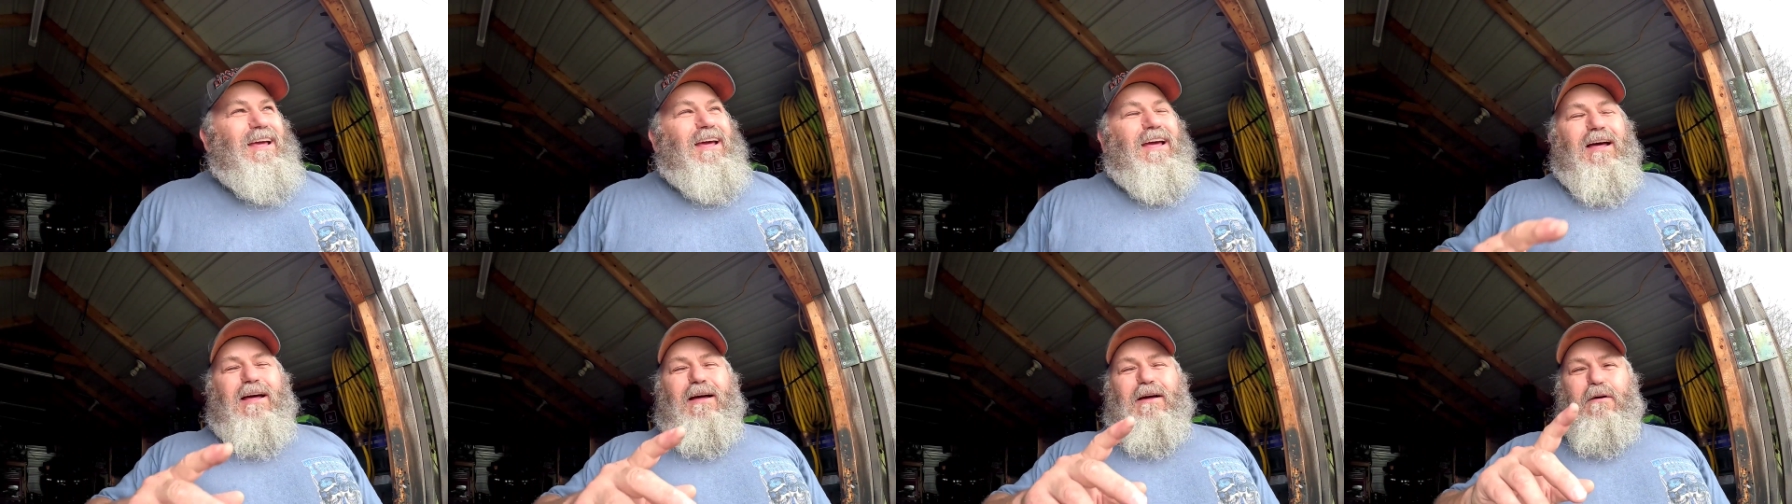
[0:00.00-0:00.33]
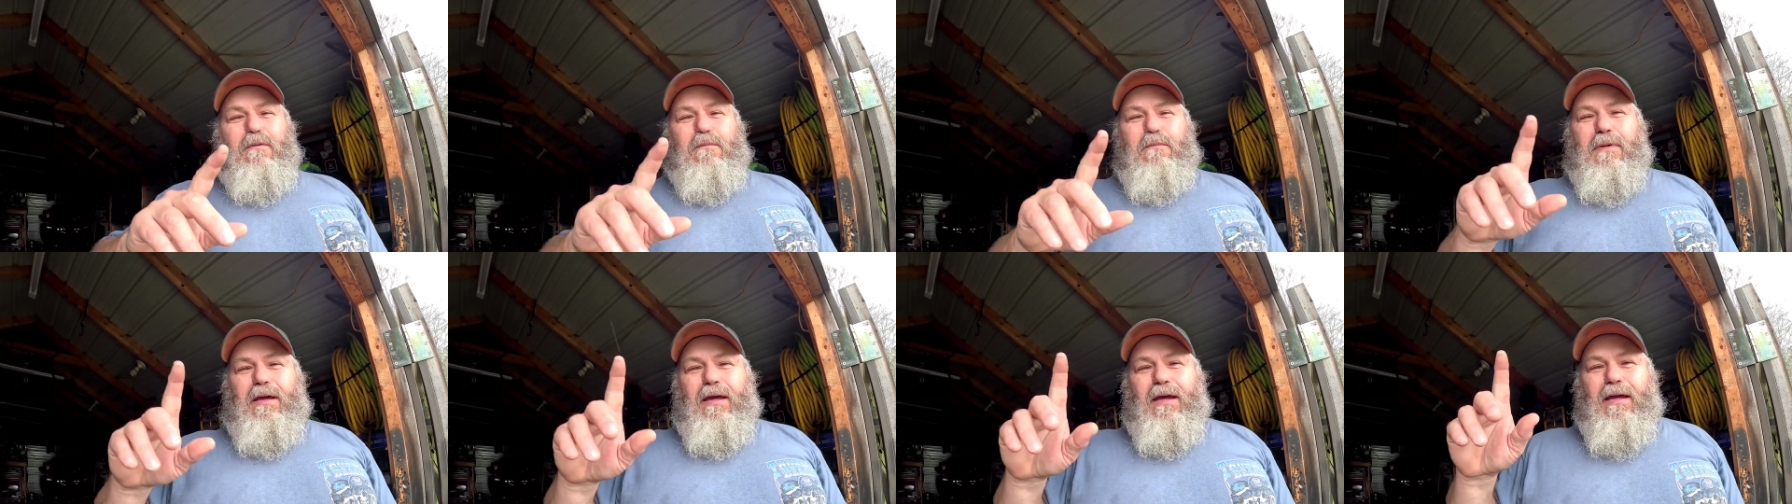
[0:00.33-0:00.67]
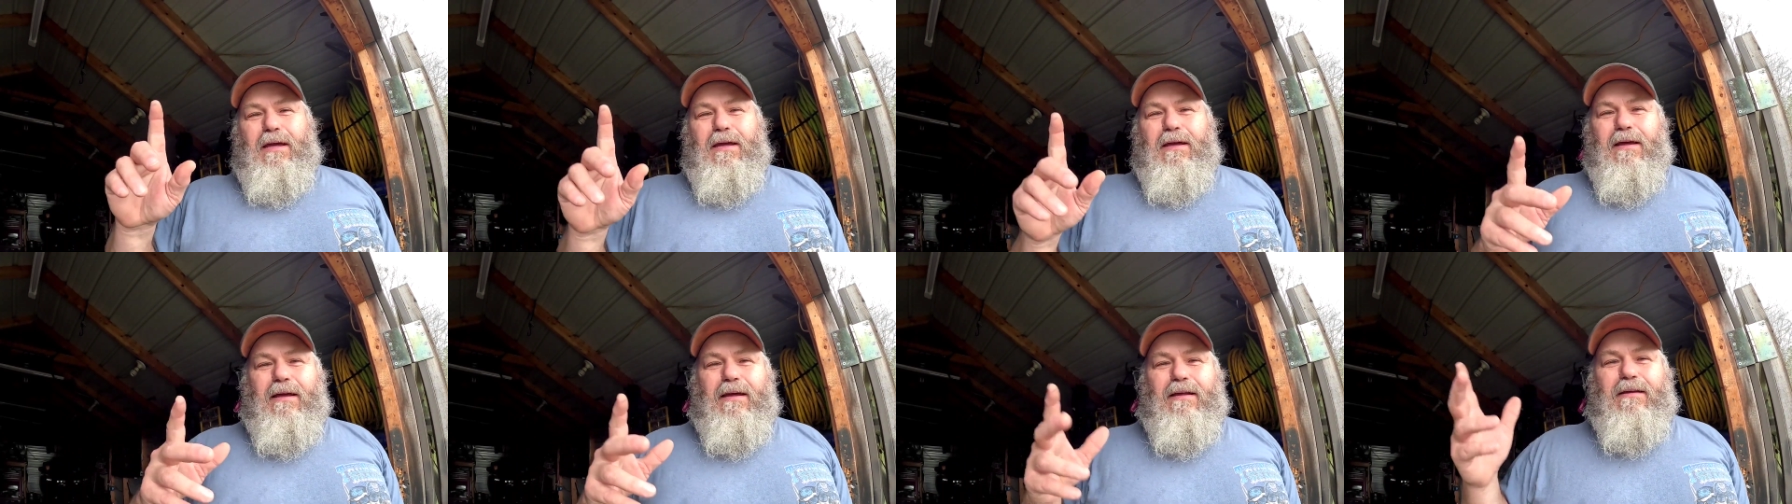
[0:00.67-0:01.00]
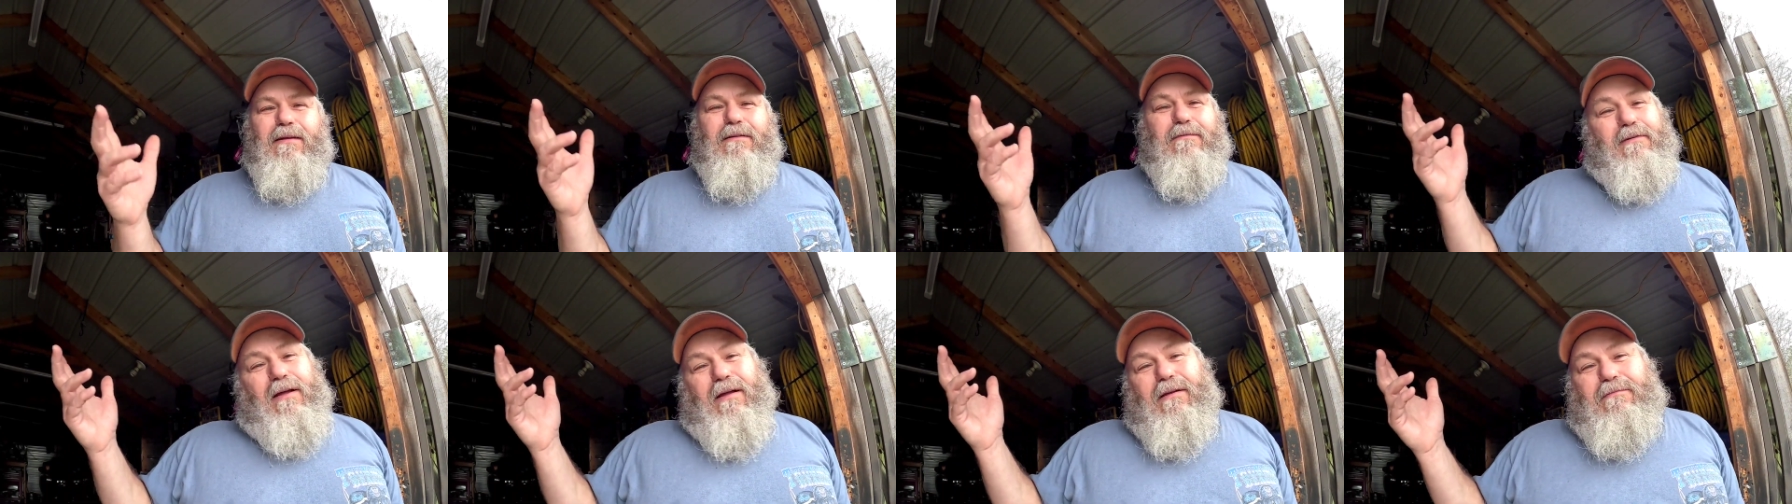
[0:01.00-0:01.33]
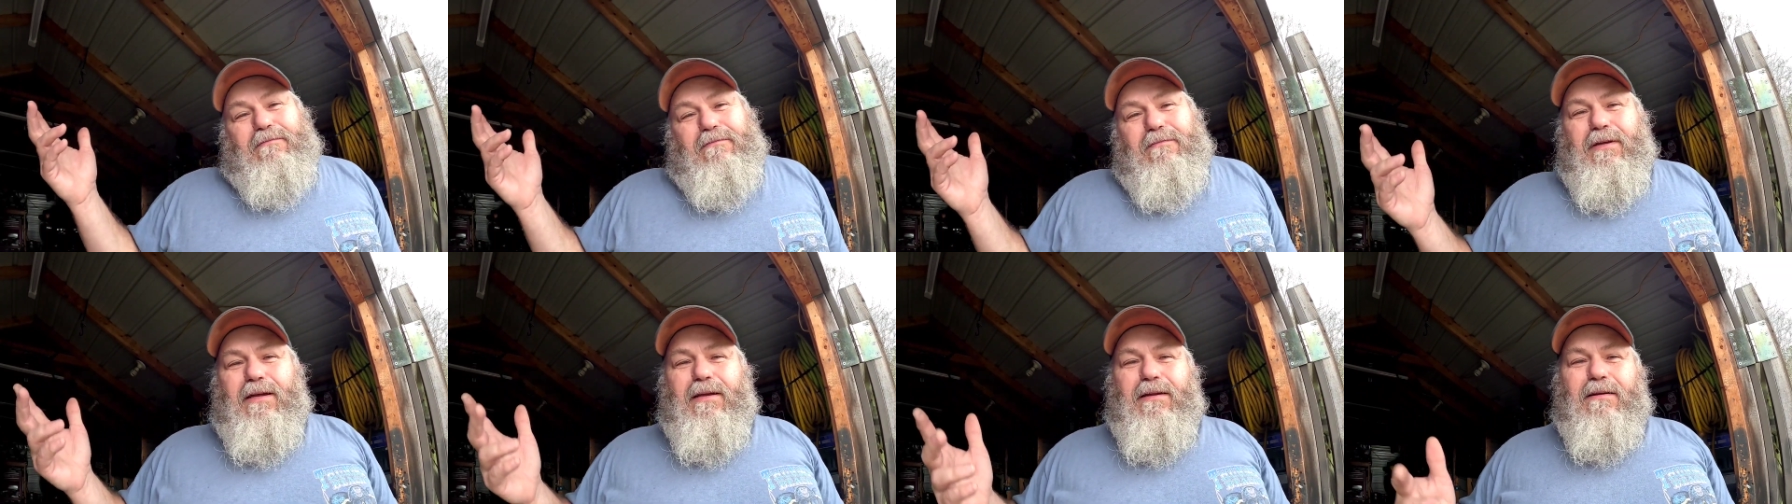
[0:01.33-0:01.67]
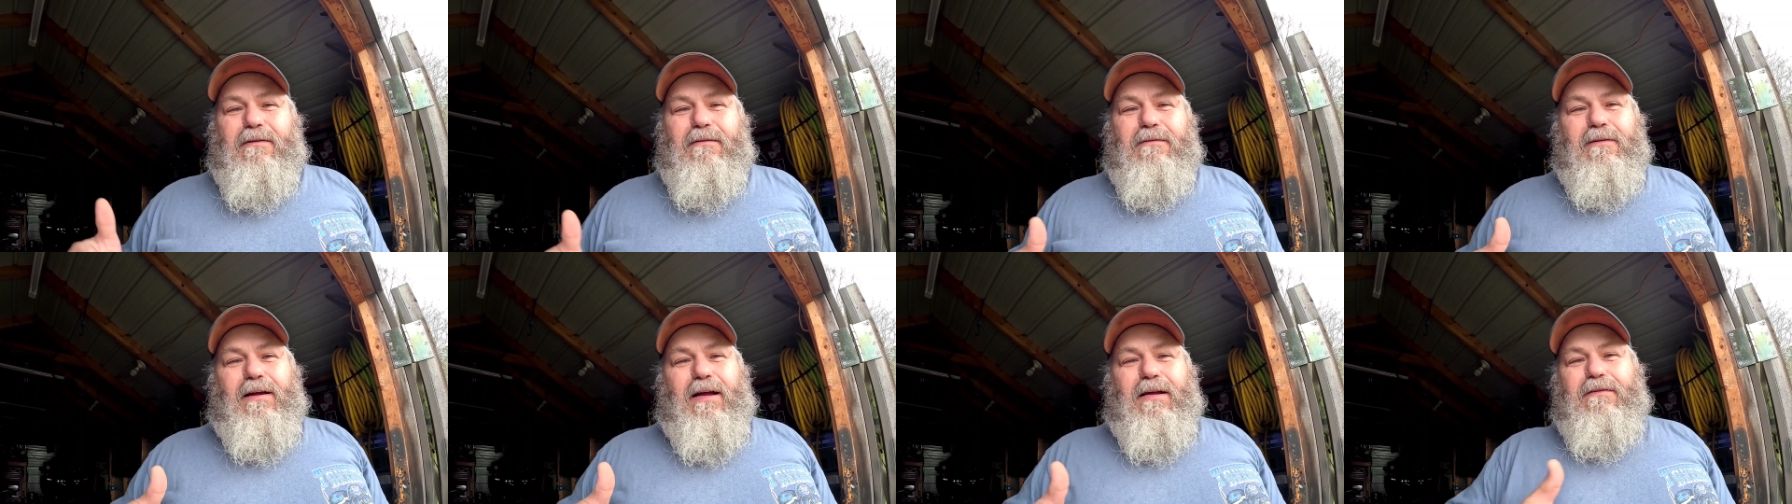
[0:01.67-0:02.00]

Oh me, I, I, you know,